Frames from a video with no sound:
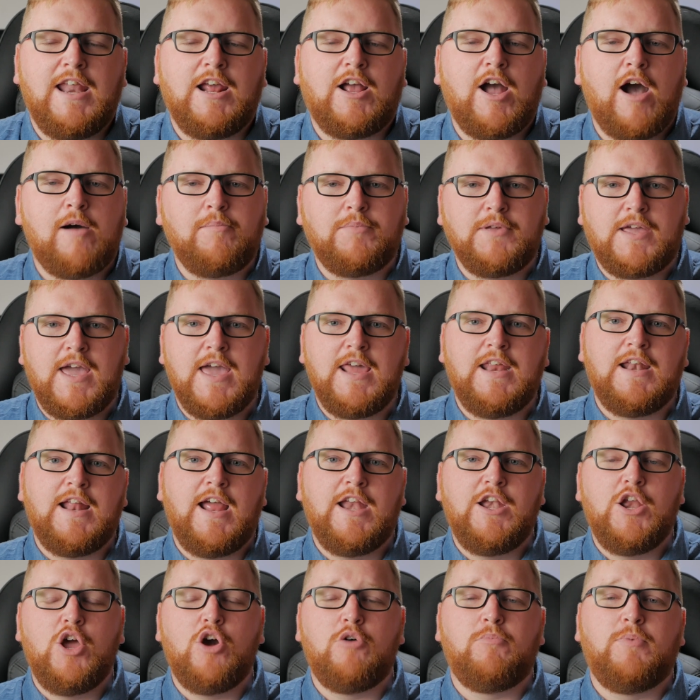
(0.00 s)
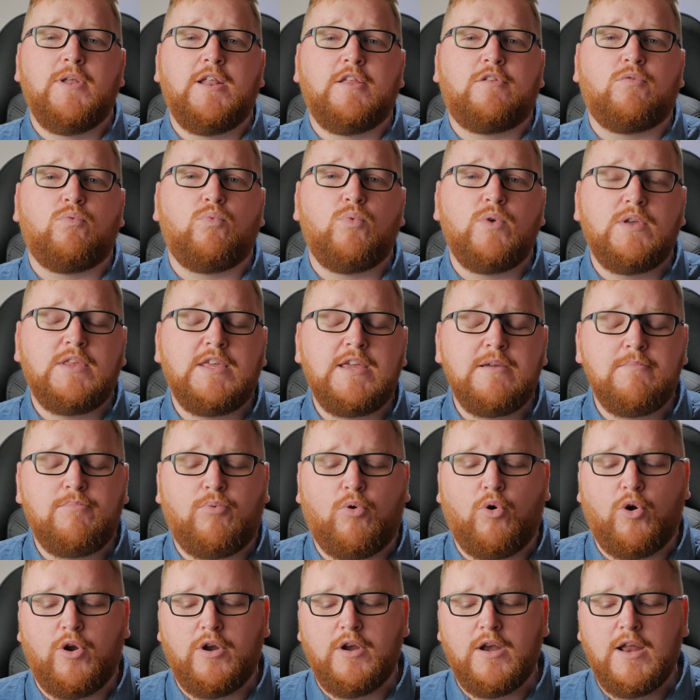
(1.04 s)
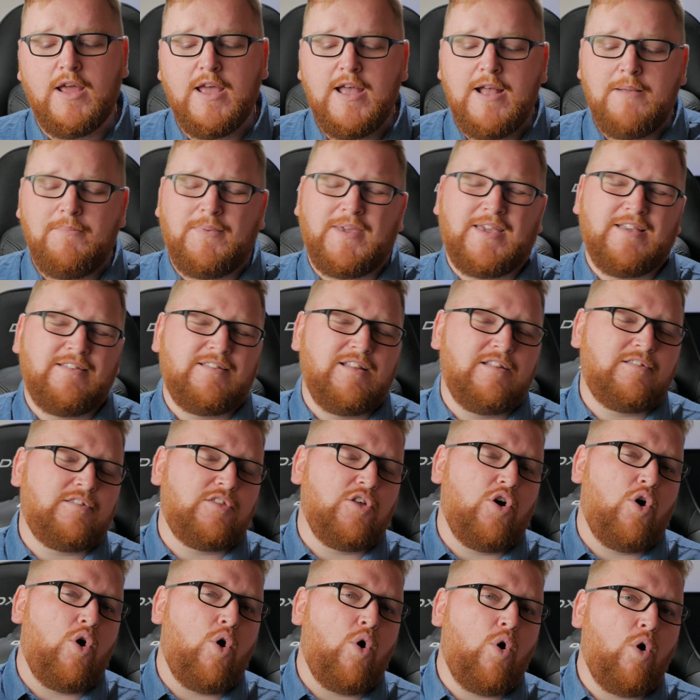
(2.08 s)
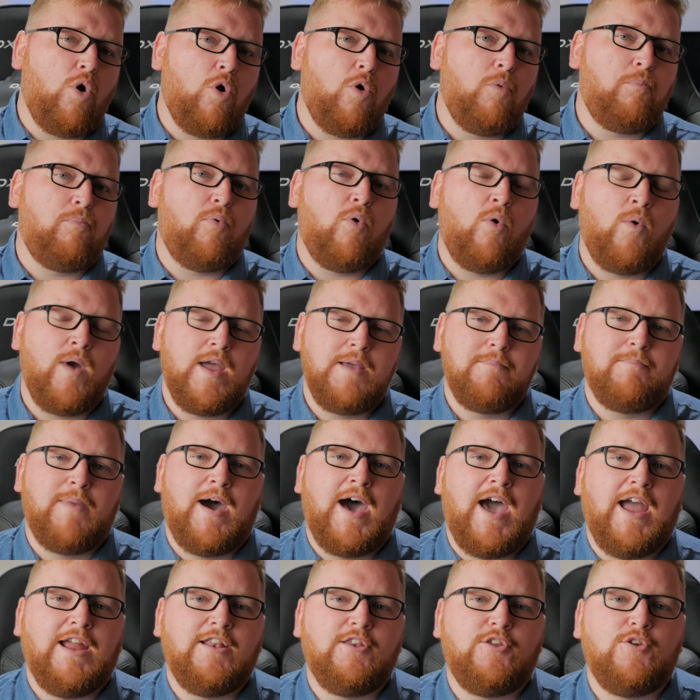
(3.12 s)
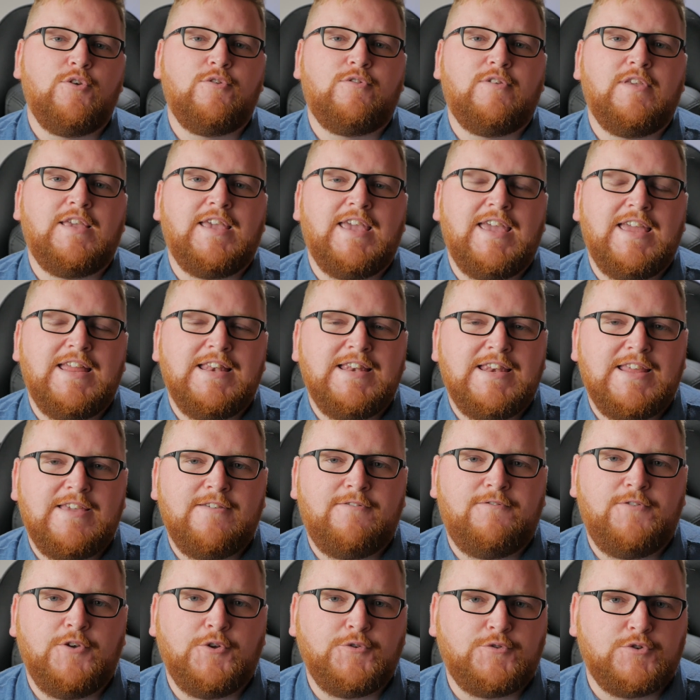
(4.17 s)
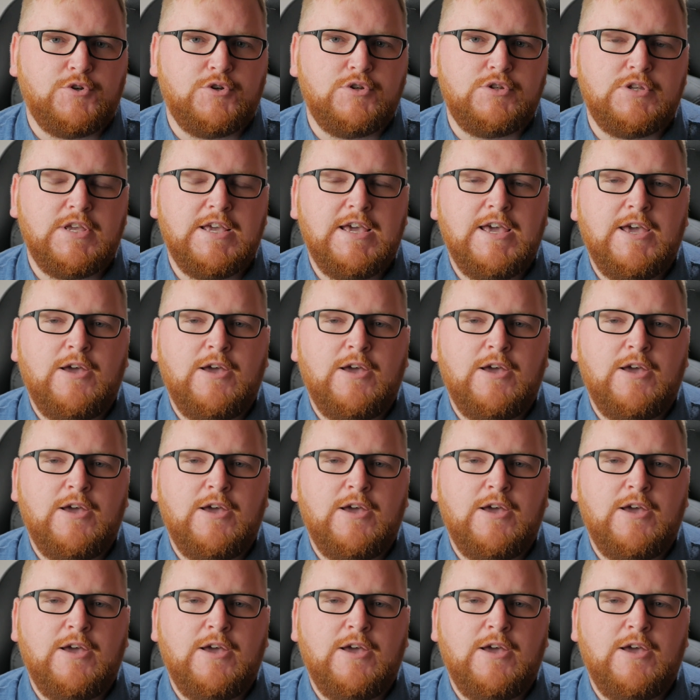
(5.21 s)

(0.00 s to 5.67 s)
of complicated, I know, but it's really important because it's the whole point behind using ND filters.